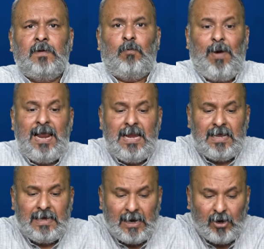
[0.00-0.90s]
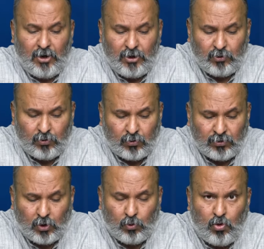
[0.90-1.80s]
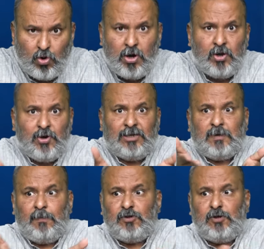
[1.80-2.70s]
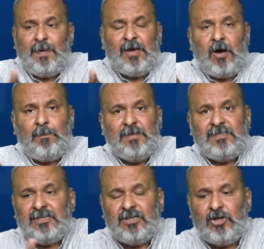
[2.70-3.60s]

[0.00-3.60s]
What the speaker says: While according to the rule, you are supposed to pay compensation.